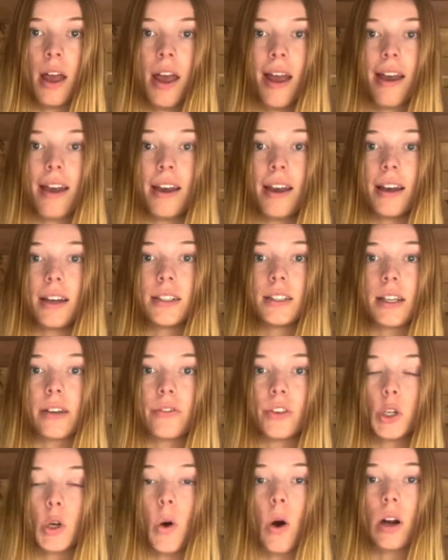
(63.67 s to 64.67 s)
And if
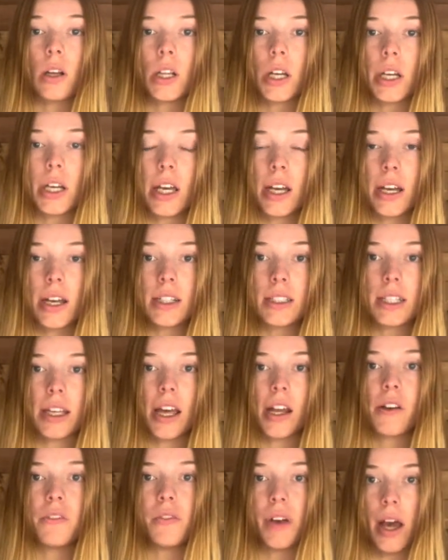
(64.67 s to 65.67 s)
you are looking to
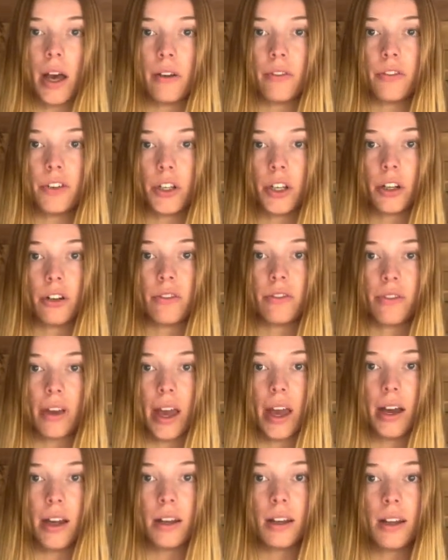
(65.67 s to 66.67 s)
get a fan for your
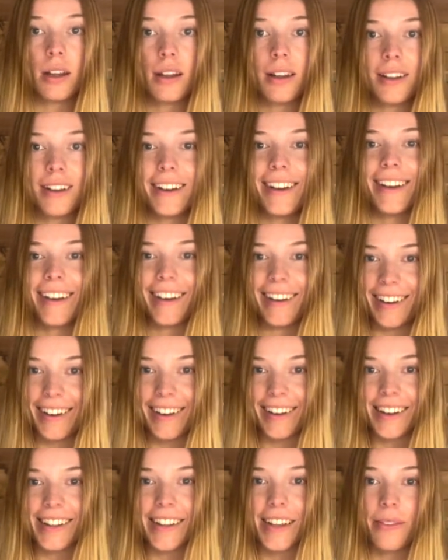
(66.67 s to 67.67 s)
van,
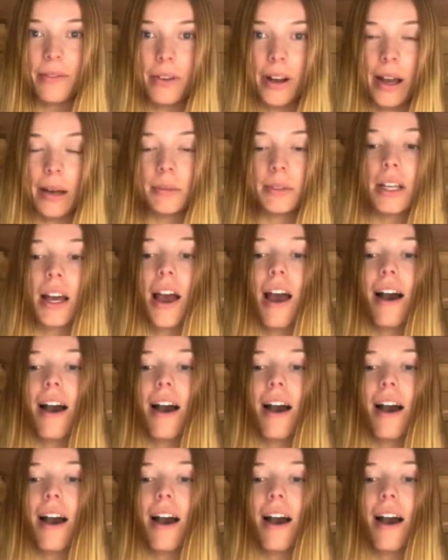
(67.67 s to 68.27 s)
haha, that rhymed,